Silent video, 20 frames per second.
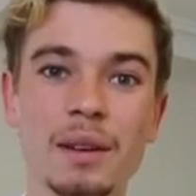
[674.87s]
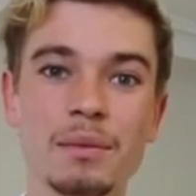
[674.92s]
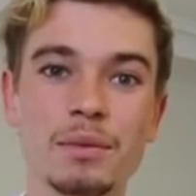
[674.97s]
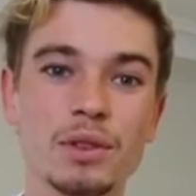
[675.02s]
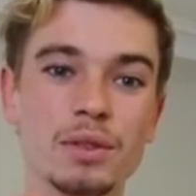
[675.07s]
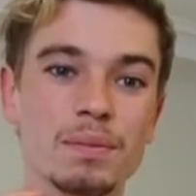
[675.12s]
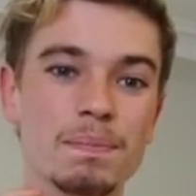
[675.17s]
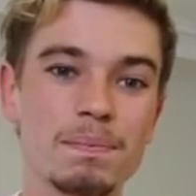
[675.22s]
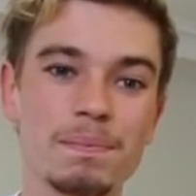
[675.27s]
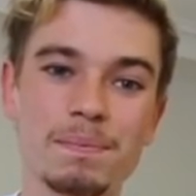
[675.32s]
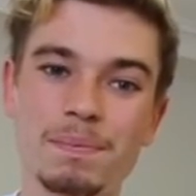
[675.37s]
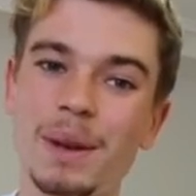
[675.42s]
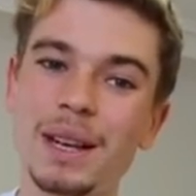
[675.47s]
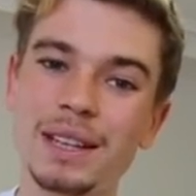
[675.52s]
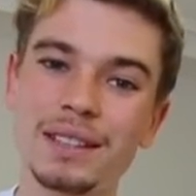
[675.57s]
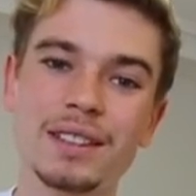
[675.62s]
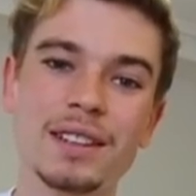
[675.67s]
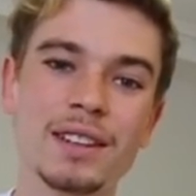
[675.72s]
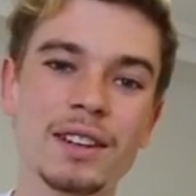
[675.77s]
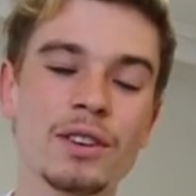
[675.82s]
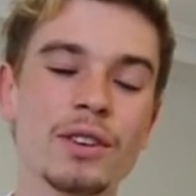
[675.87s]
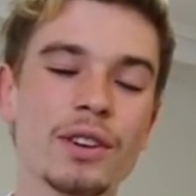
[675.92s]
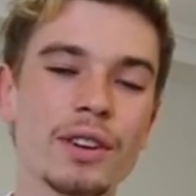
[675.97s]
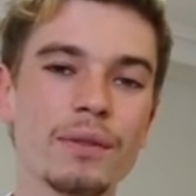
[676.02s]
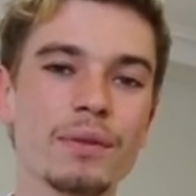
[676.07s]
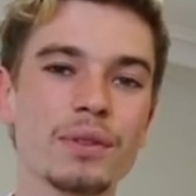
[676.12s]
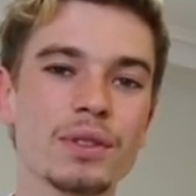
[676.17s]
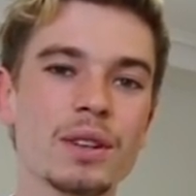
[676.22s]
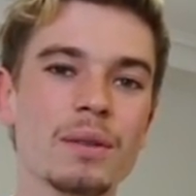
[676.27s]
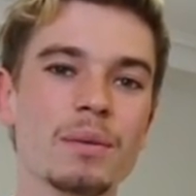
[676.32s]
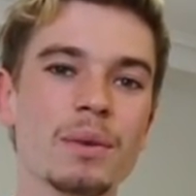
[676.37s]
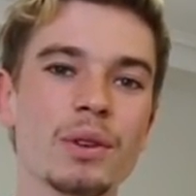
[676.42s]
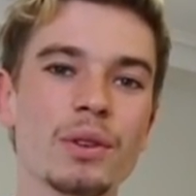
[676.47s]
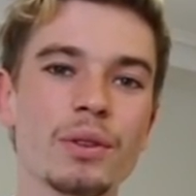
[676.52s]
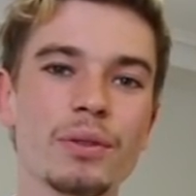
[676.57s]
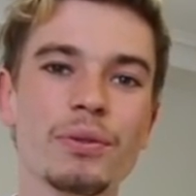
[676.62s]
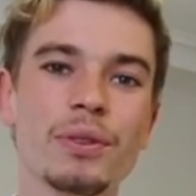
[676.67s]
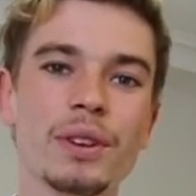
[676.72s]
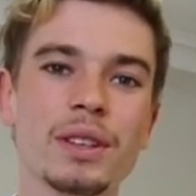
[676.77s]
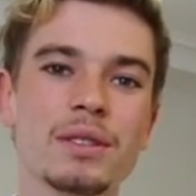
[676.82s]
I'm just basically looking for someone
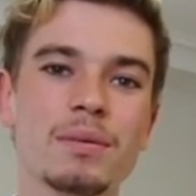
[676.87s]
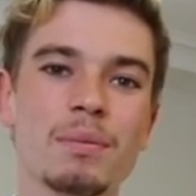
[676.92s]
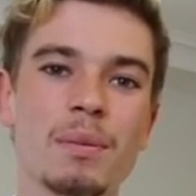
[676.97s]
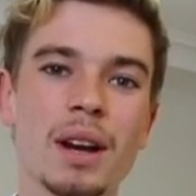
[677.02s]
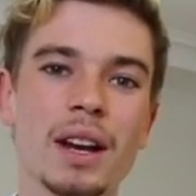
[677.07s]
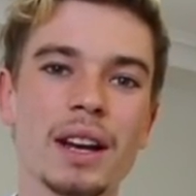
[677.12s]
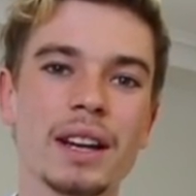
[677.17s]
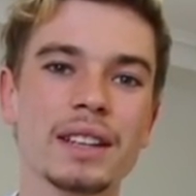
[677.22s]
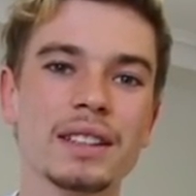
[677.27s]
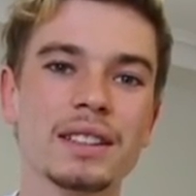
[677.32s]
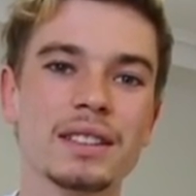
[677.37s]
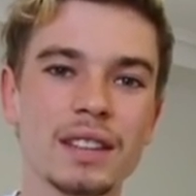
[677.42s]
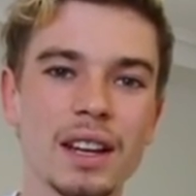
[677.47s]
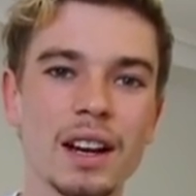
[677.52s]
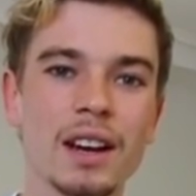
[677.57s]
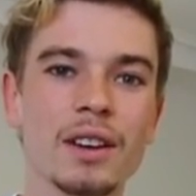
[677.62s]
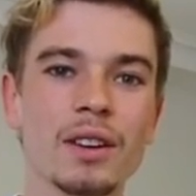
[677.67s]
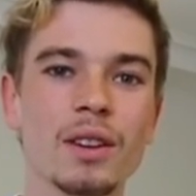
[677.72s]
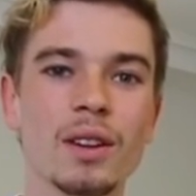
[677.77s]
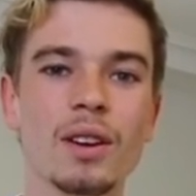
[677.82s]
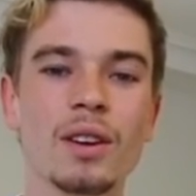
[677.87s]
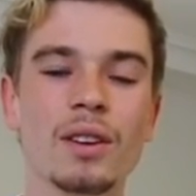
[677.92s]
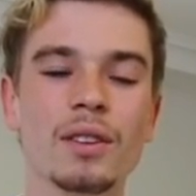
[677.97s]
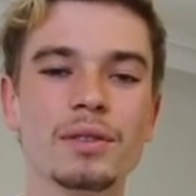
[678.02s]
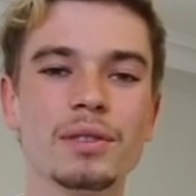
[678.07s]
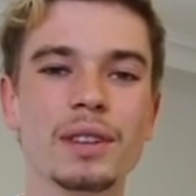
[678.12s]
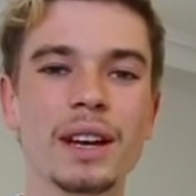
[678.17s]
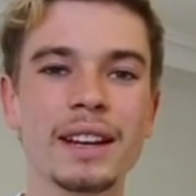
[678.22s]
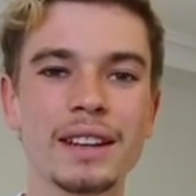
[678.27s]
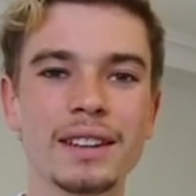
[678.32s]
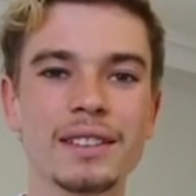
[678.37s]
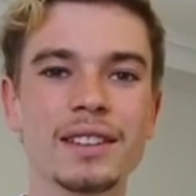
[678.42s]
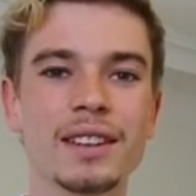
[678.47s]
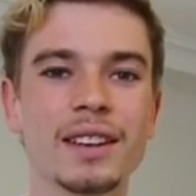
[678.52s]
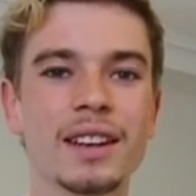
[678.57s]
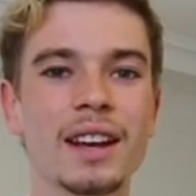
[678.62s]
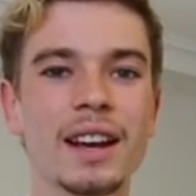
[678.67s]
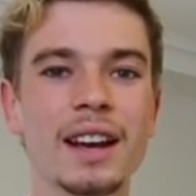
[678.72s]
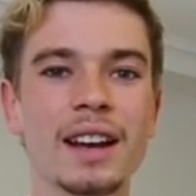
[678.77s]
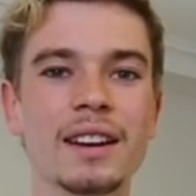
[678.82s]
who fits my style of
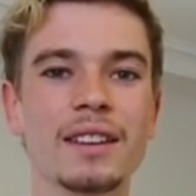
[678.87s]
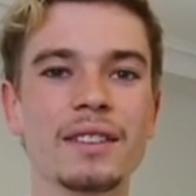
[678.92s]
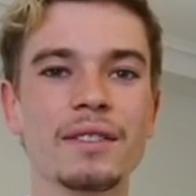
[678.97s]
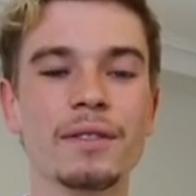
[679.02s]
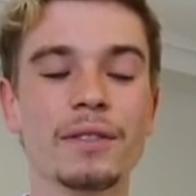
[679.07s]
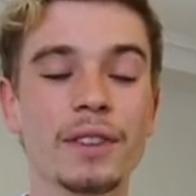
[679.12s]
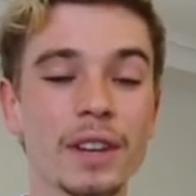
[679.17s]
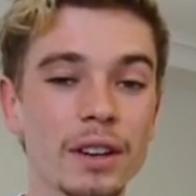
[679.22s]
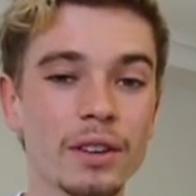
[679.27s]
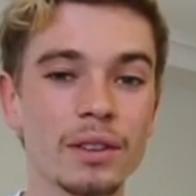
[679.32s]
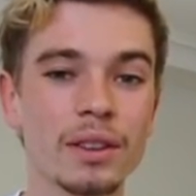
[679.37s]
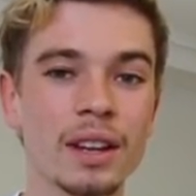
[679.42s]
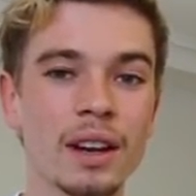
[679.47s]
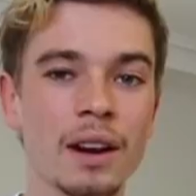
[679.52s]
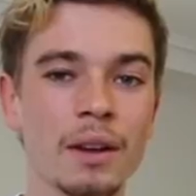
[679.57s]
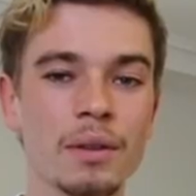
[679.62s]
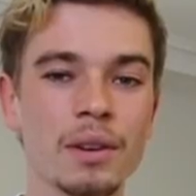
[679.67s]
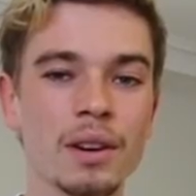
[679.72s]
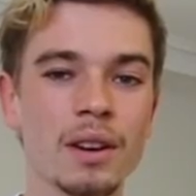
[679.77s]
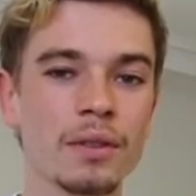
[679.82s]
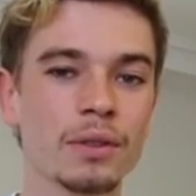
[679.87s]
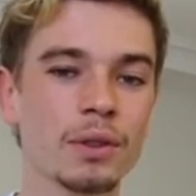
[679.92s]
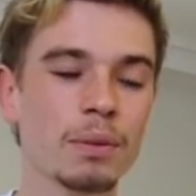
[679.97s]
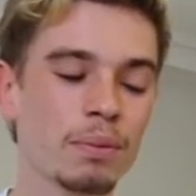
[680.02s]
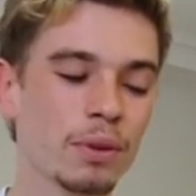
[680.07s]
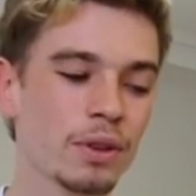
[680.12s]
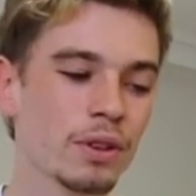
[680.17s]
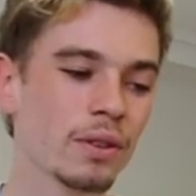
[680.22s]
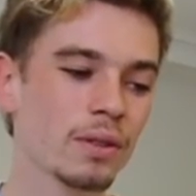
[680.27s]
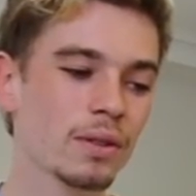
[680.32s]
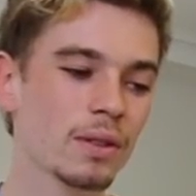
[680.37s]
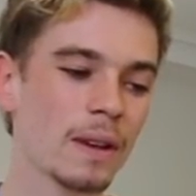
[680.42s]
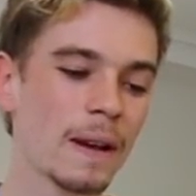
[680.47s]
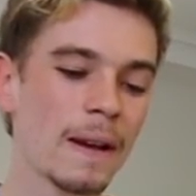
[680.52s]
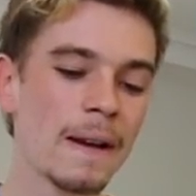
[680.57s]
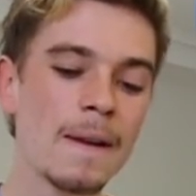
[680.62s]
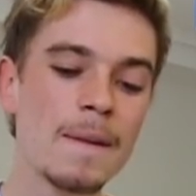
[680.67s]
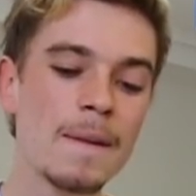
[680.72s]
editing and video that I would love to produce.